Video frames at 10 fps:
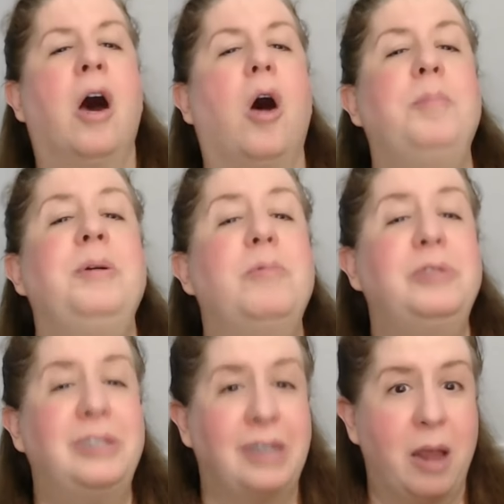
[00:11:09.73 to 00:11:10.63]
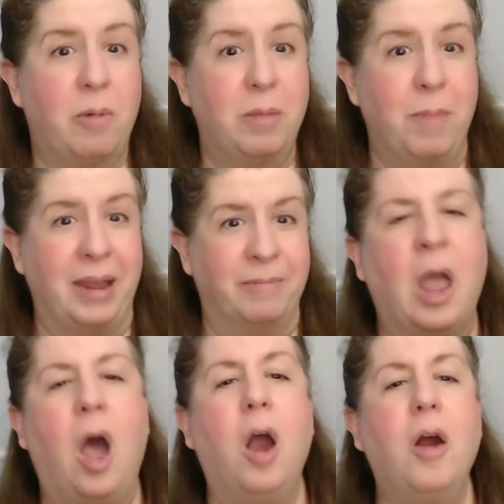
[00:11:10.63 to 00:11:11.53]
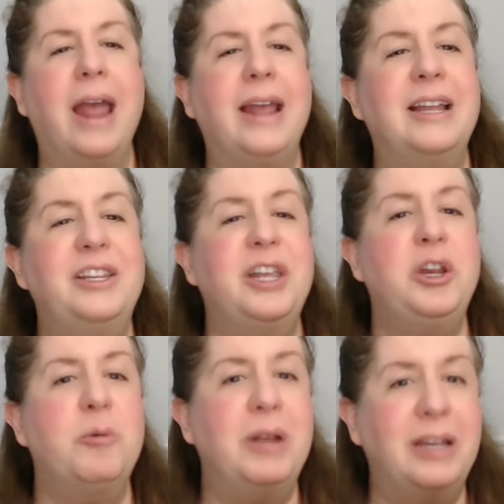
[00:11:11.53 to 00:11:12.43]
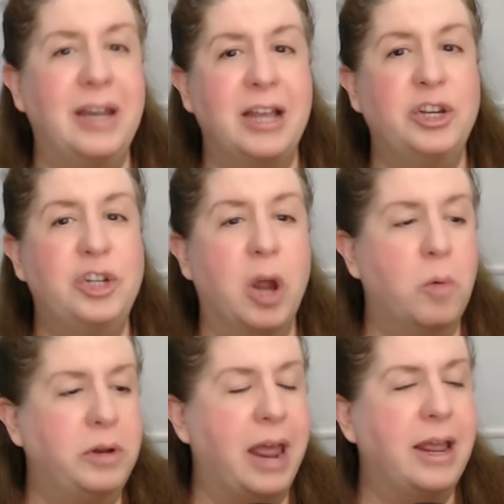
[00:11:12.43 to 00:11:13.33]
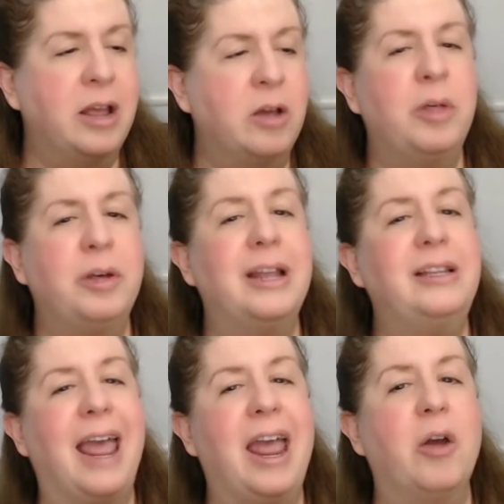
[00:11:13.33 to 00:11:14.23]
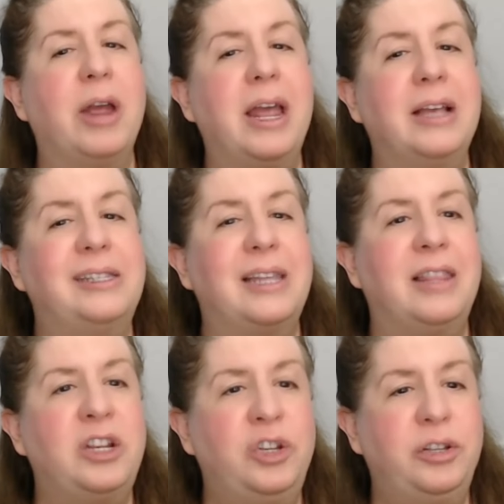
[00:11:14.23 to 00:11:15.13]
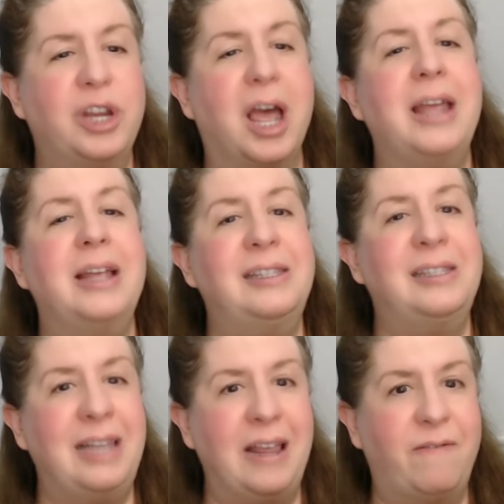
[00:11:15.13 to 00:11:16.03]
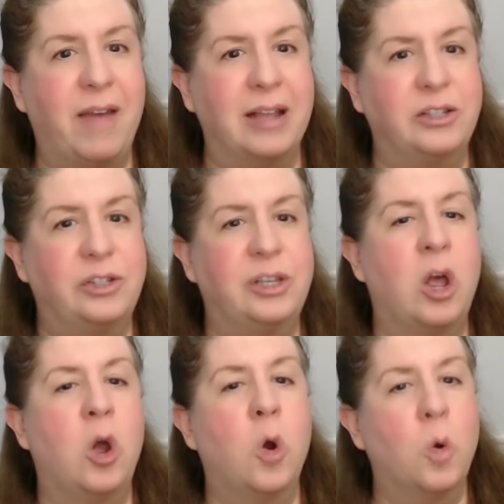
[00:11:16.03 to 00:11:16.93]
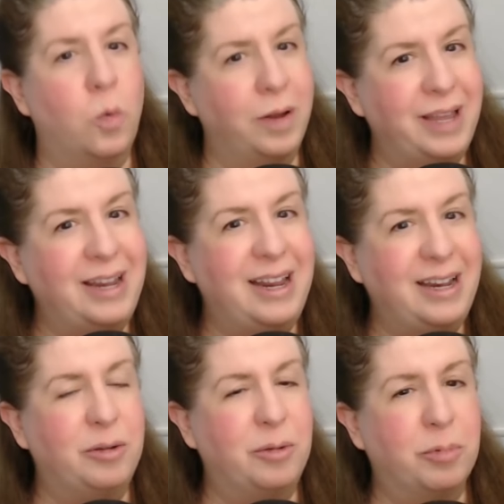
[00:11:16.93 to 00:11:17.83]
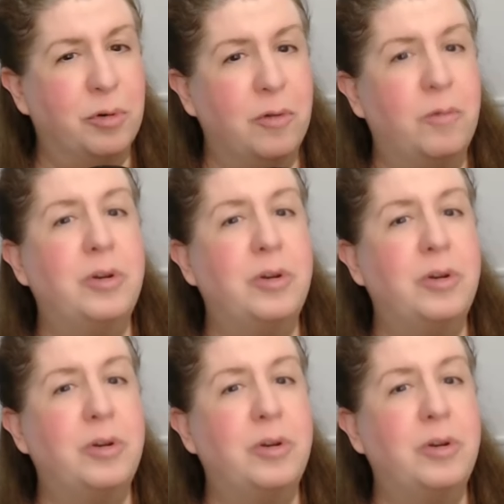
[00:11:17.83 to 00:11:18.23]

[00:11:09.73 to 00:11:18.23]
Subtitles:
Hope you will stay with me. All right, continuing today's show, we're taking a look at areas that the Giants defense really need to improve.